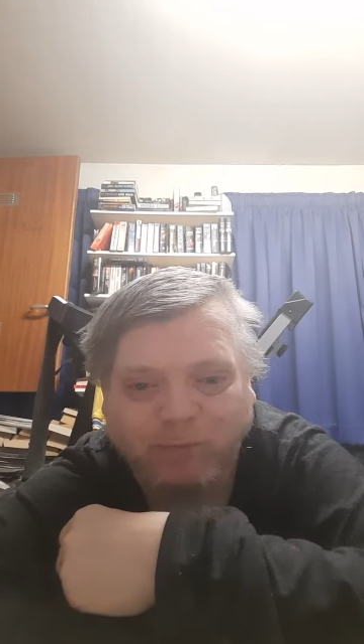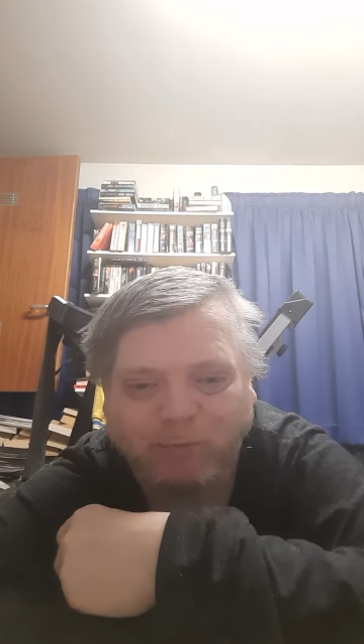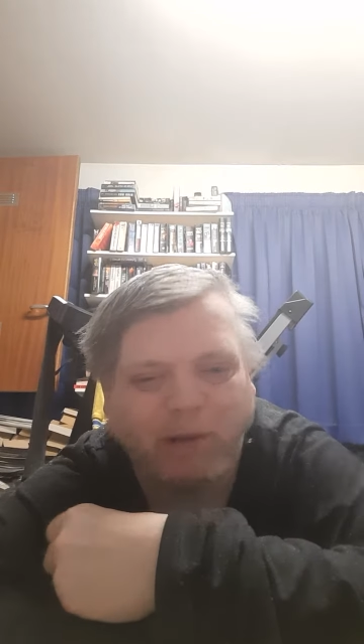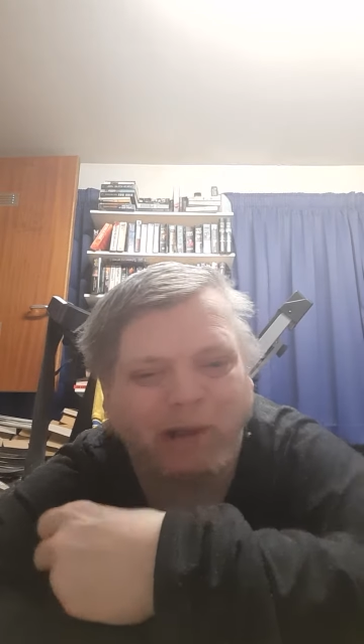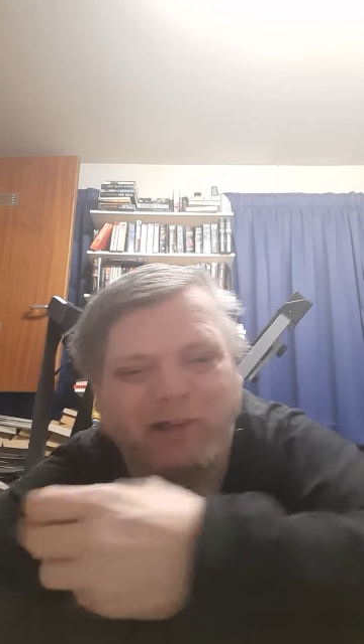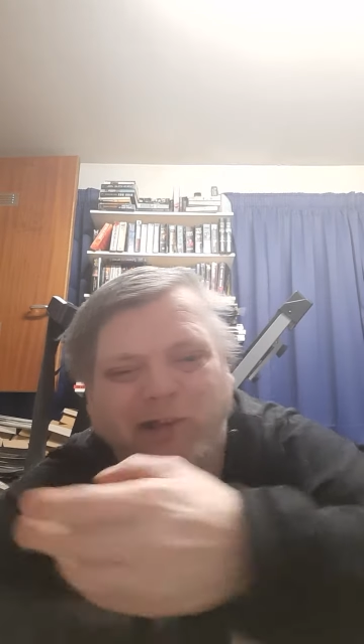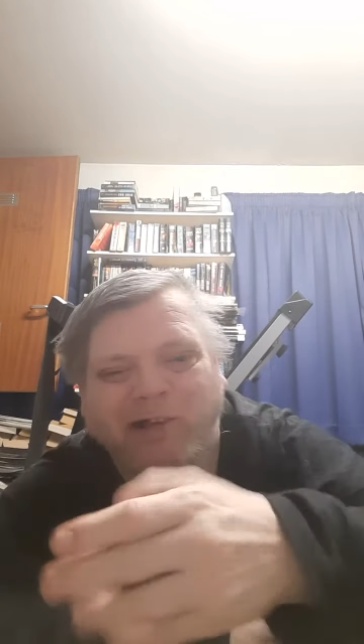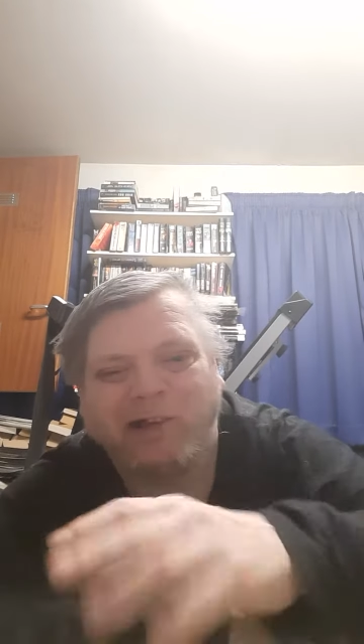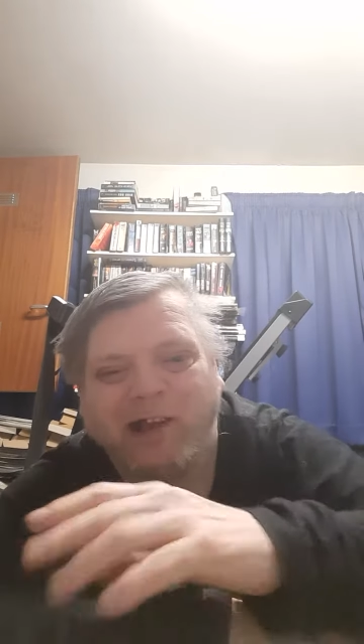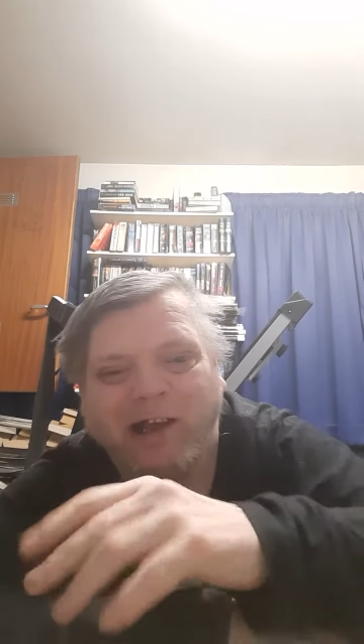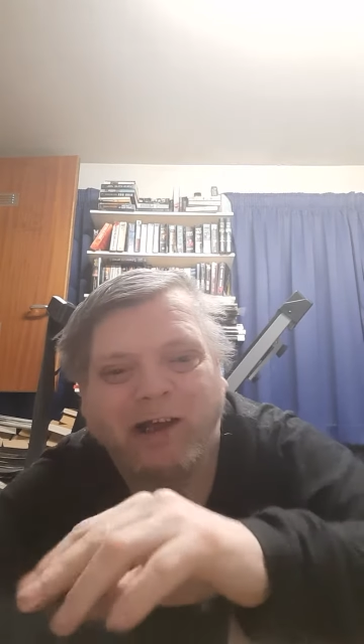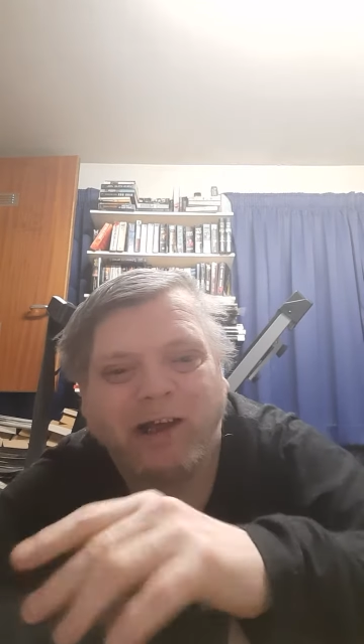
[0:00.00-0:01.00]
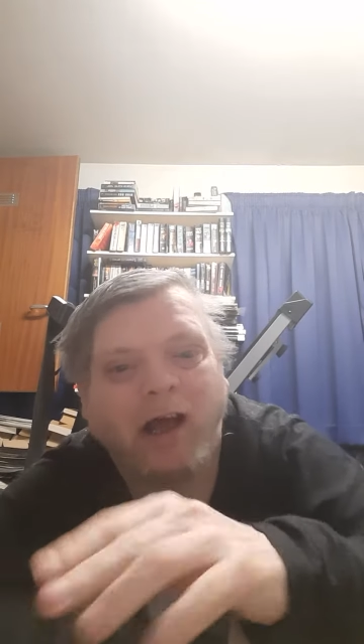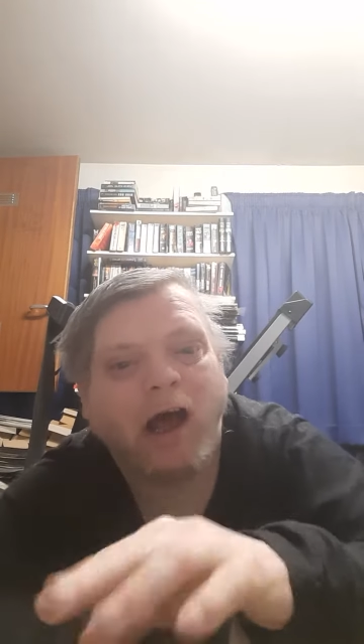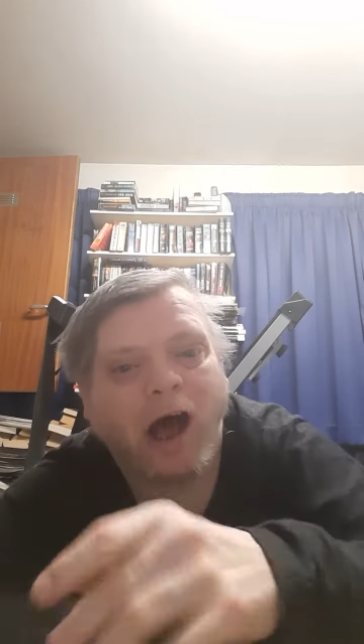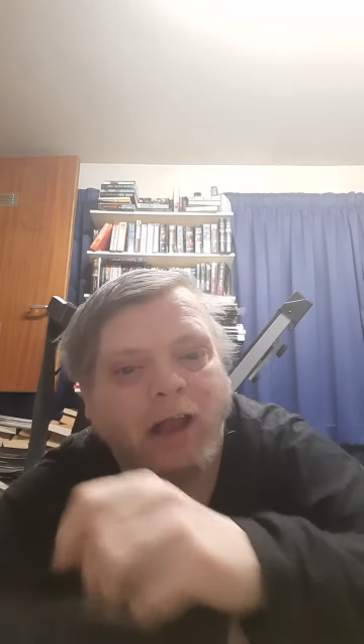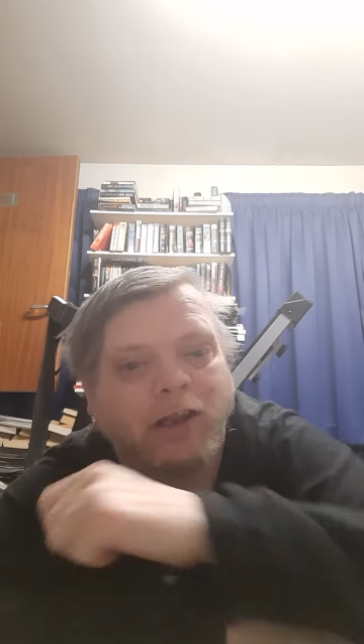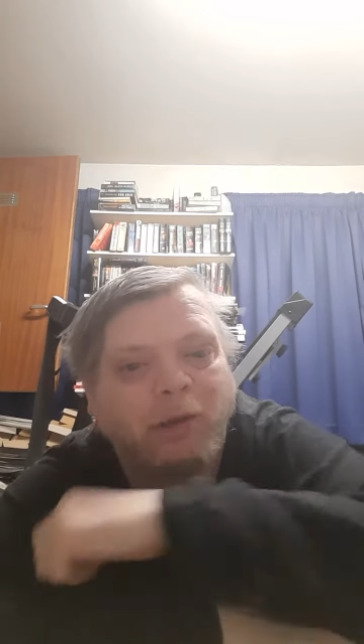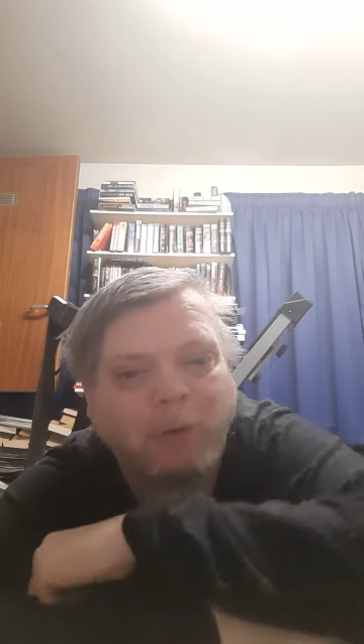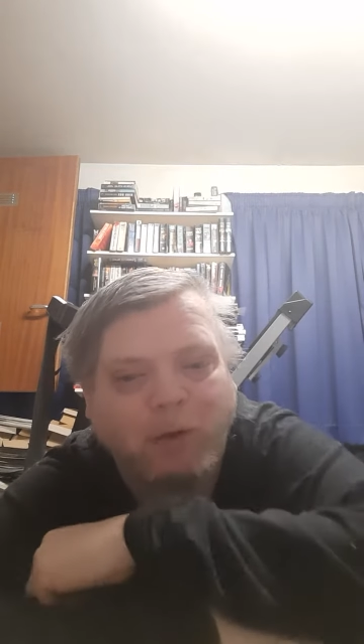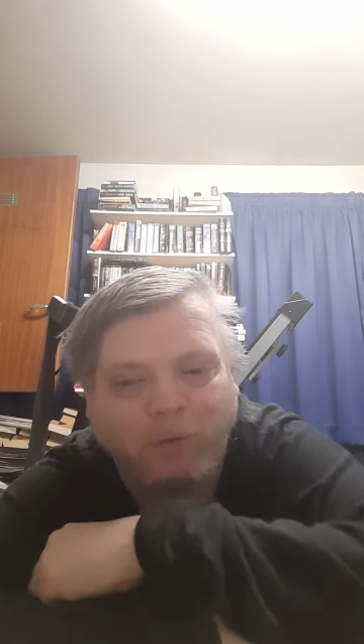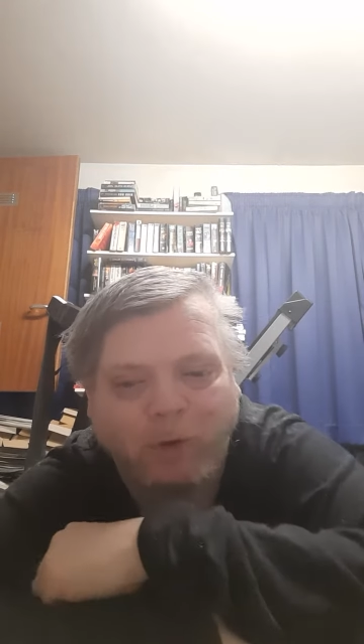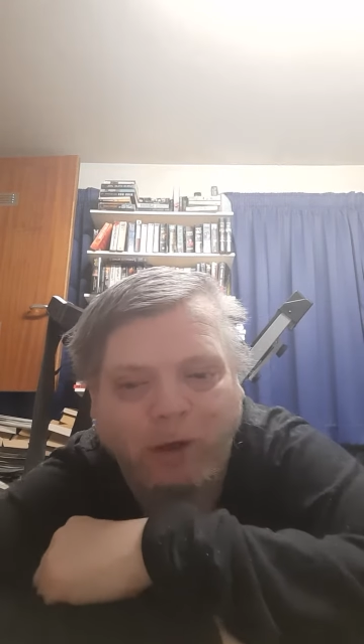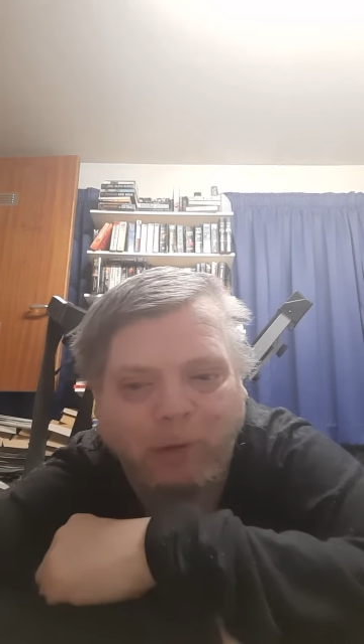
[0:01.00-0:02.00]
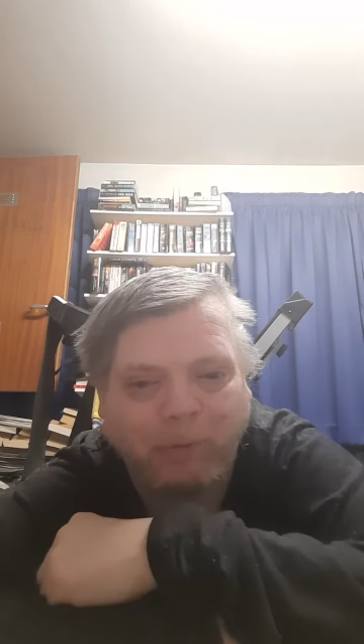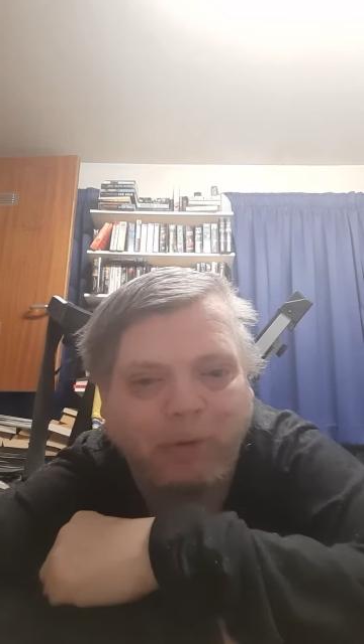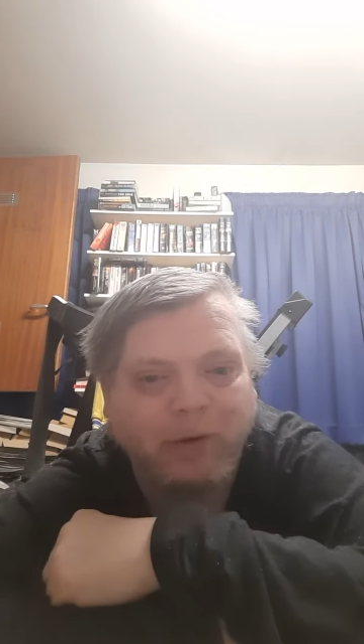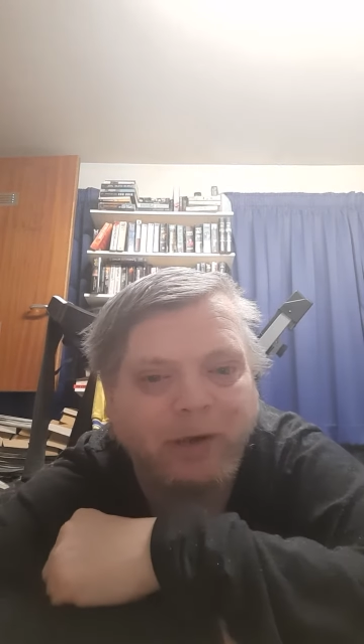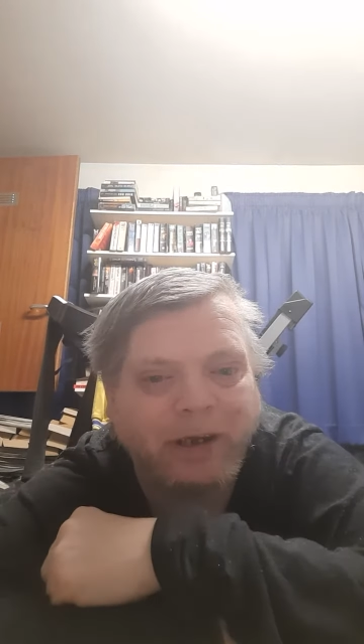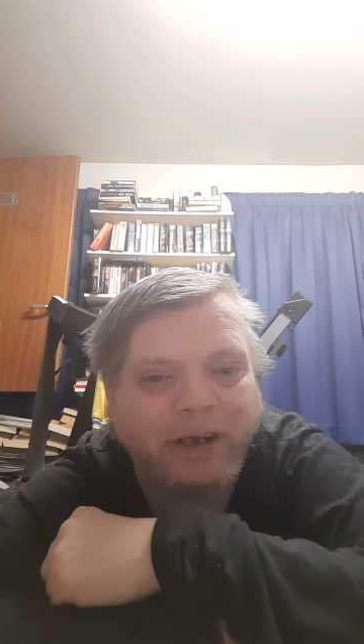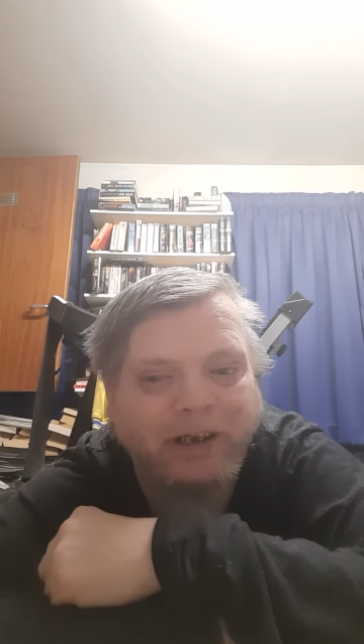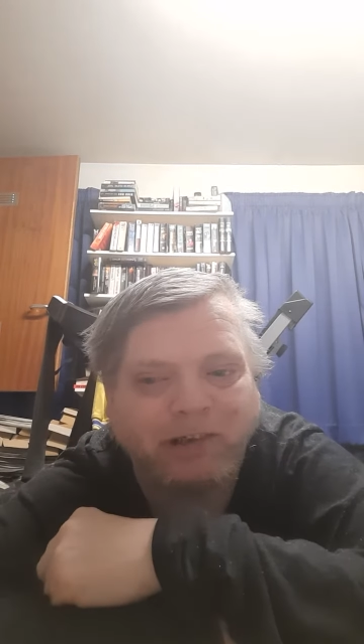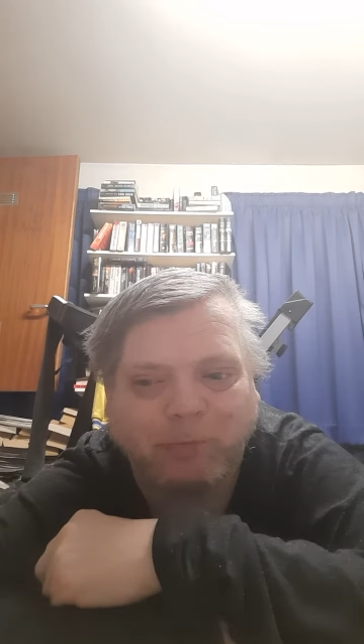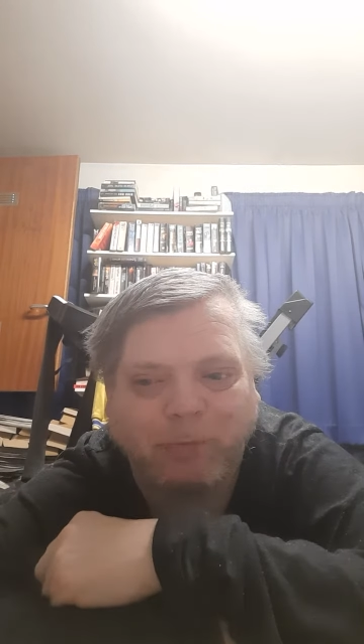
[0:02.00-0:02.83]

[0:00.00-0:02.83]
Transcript: well, a little bit of each,